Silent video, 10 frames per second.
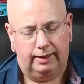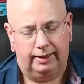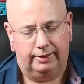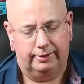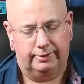
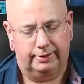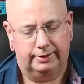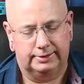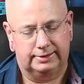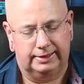And uh,
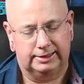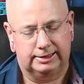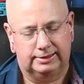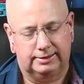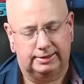it
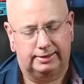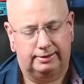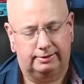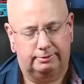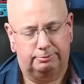sits
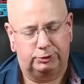uh,